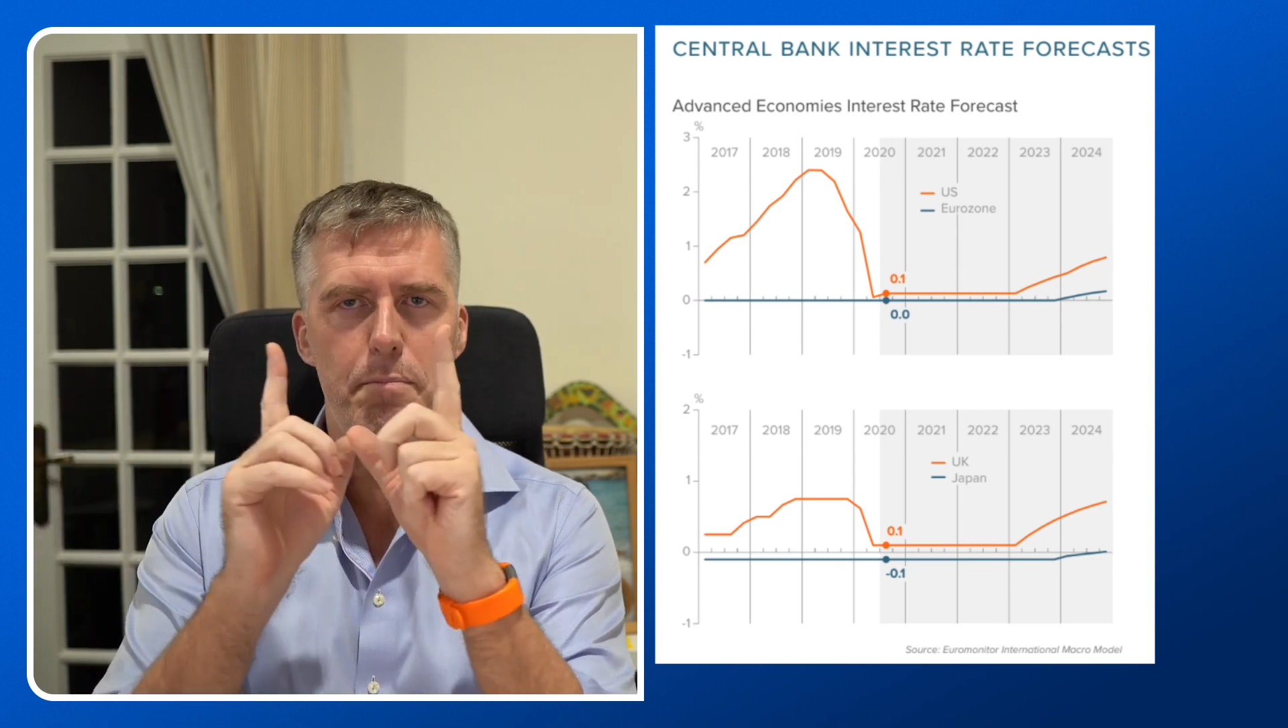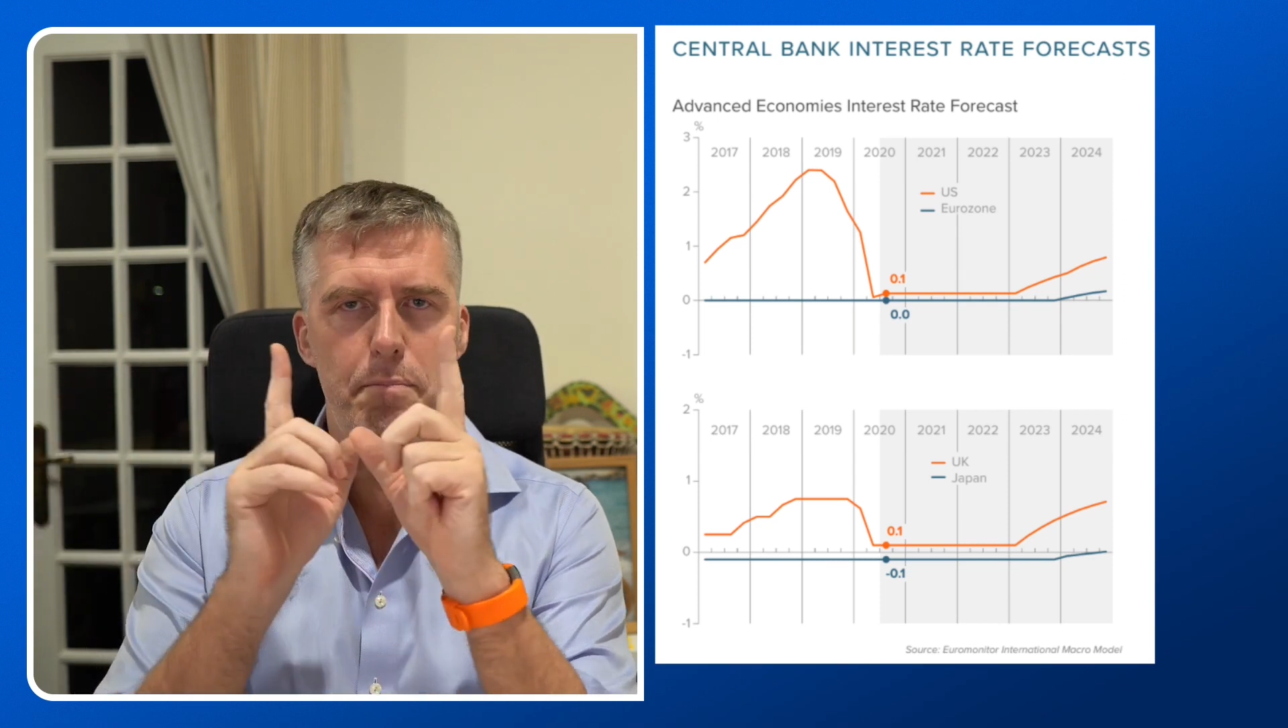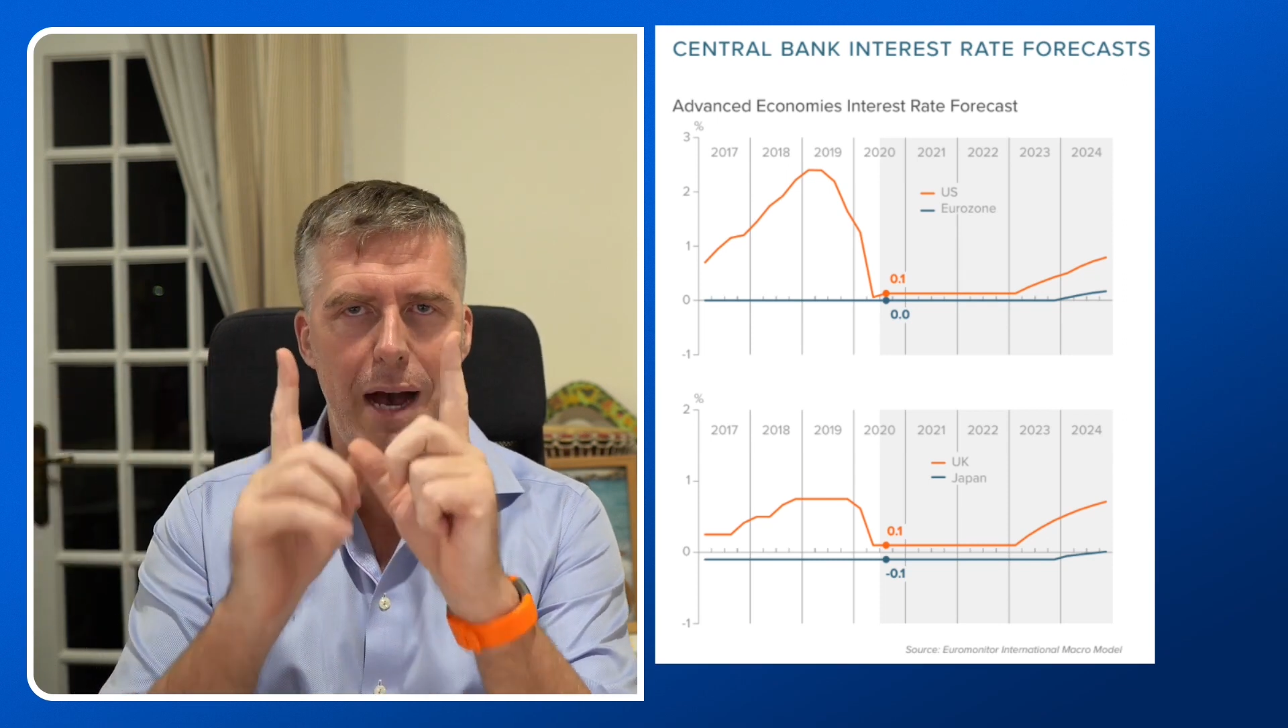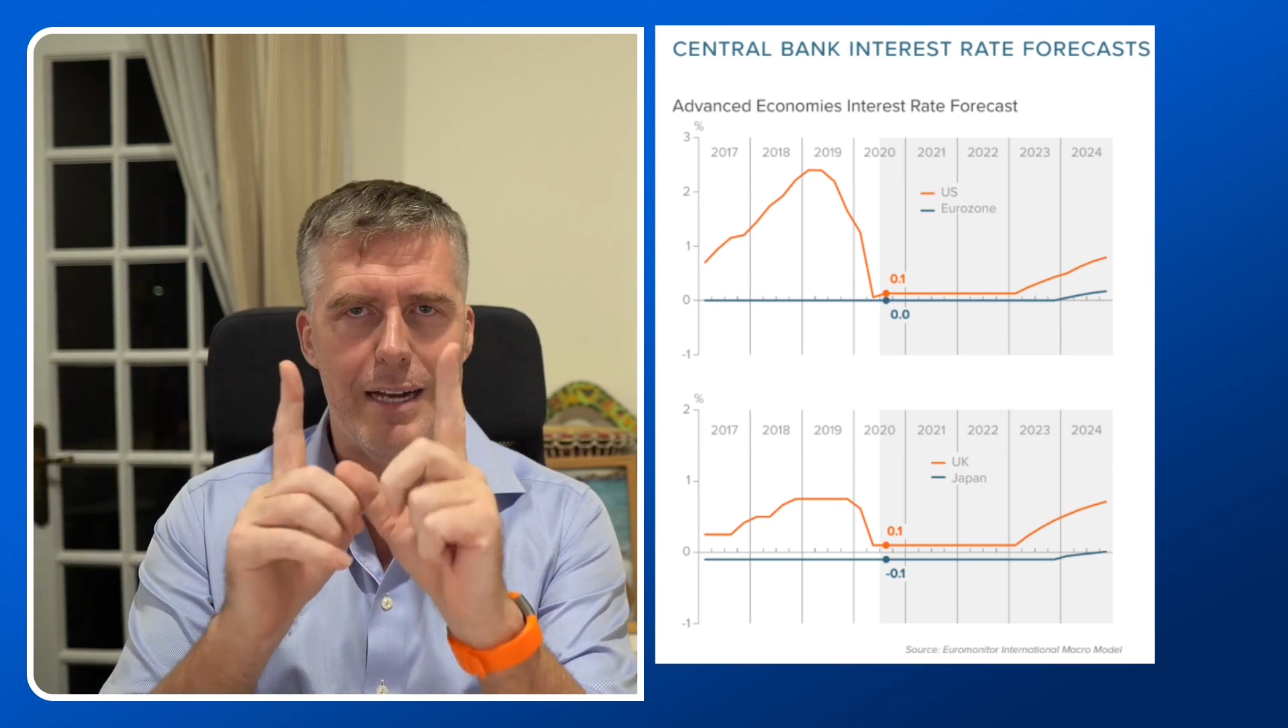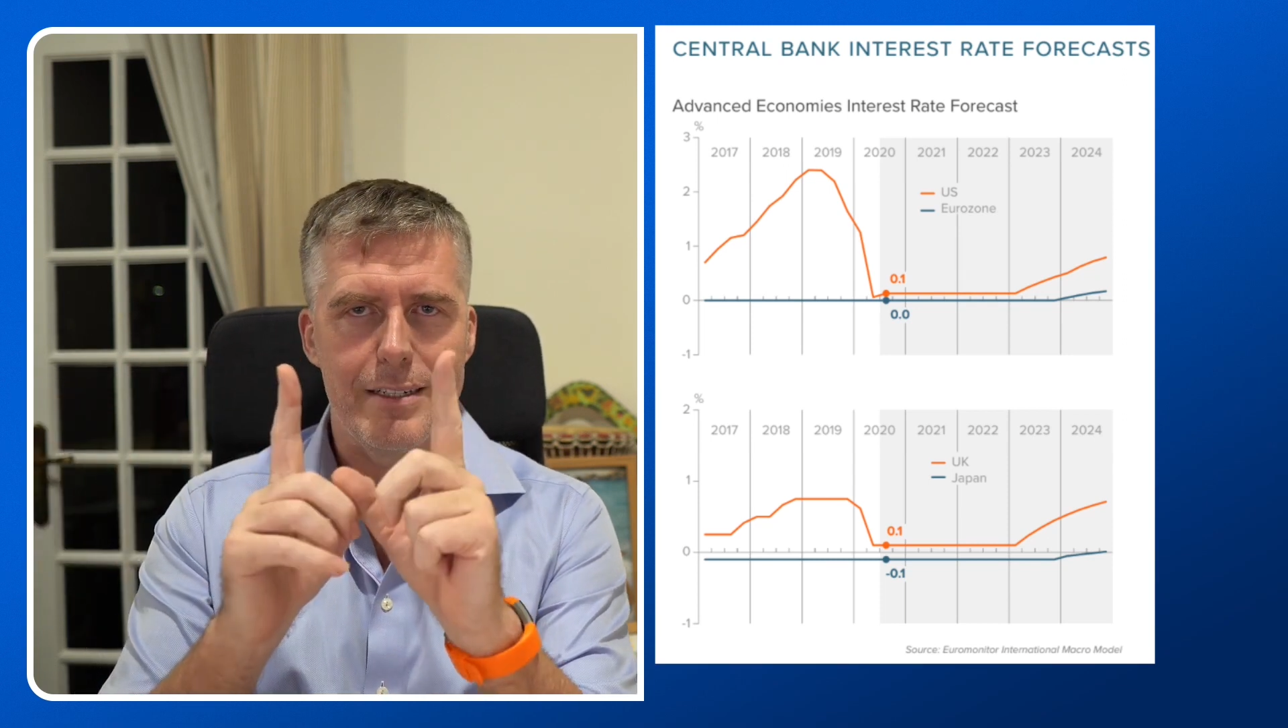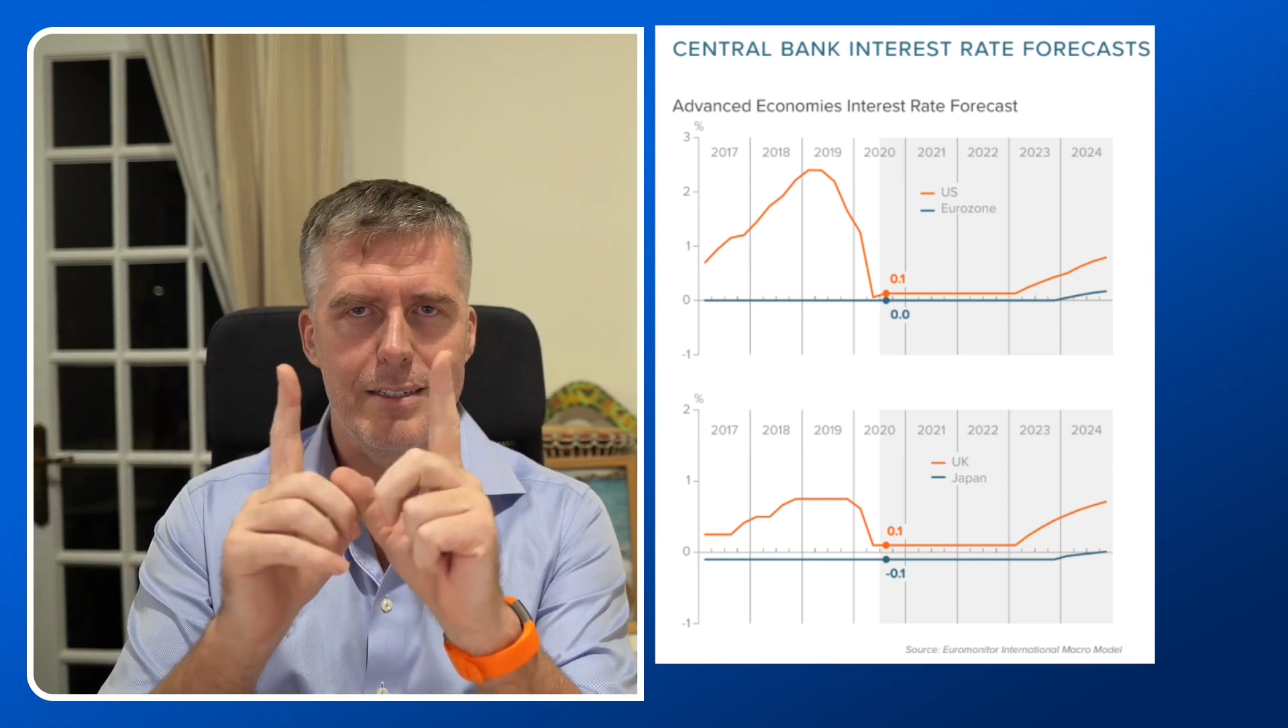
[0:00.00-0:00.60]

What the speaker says: But